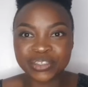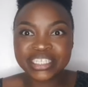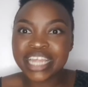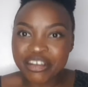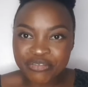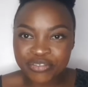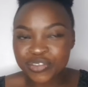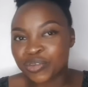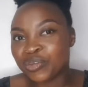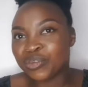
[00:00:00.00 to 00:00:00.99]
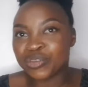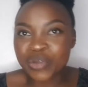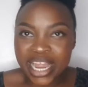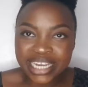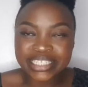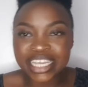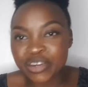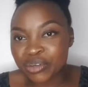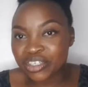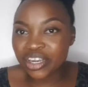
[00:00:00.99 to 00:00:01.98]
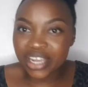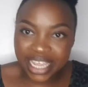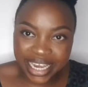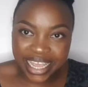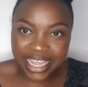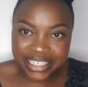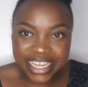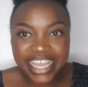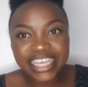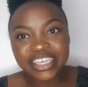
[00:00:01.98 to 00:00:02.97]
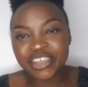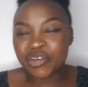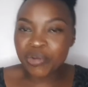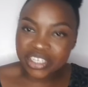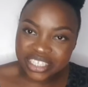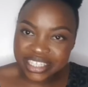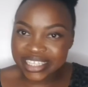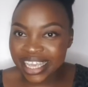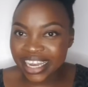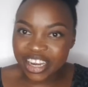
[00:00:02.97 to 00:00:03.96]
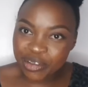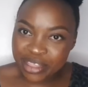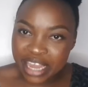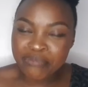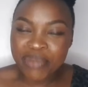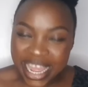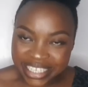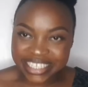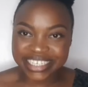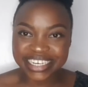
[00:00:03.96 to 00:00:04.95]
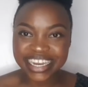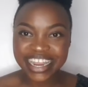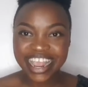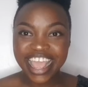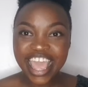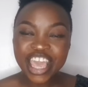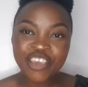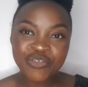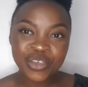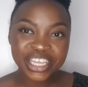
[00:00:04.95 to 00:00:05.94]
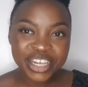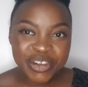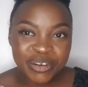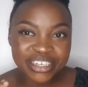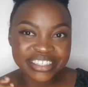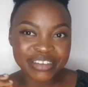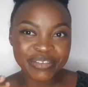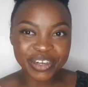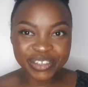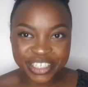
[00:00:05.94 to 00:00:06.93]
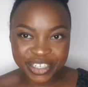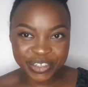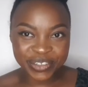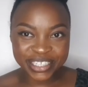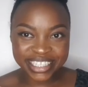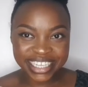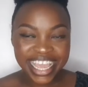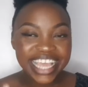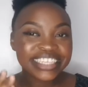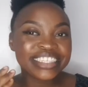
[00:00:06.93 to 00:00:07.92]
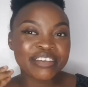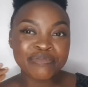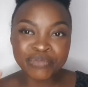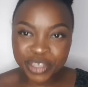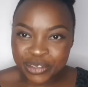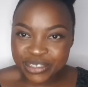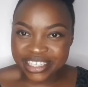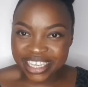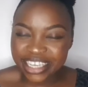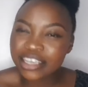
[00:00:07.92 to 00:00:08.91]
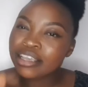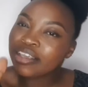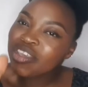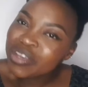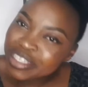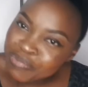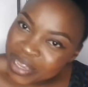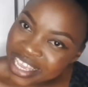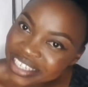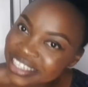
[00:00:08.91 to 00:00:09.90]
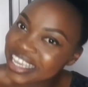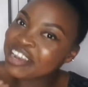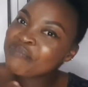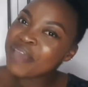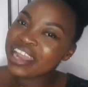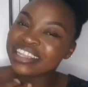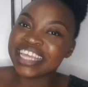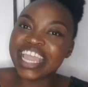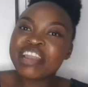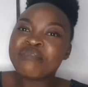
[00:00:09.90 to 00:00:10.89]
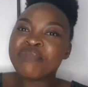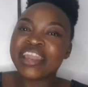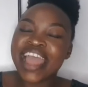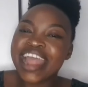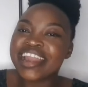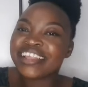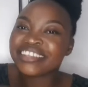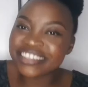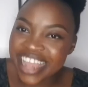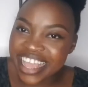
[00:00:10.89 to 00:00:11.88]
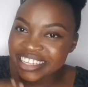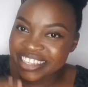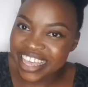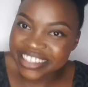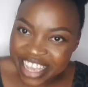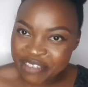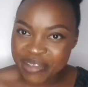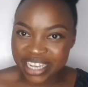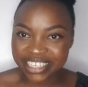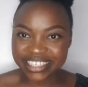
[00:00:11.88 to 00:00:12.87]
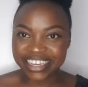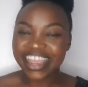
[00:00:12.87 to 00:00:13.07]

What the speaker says: stuff, so you do understand what you're looking at, you know, what you're seeing and all that. But if you include some audios, some music, you're speaking to the inner man. The inner man understands the assignment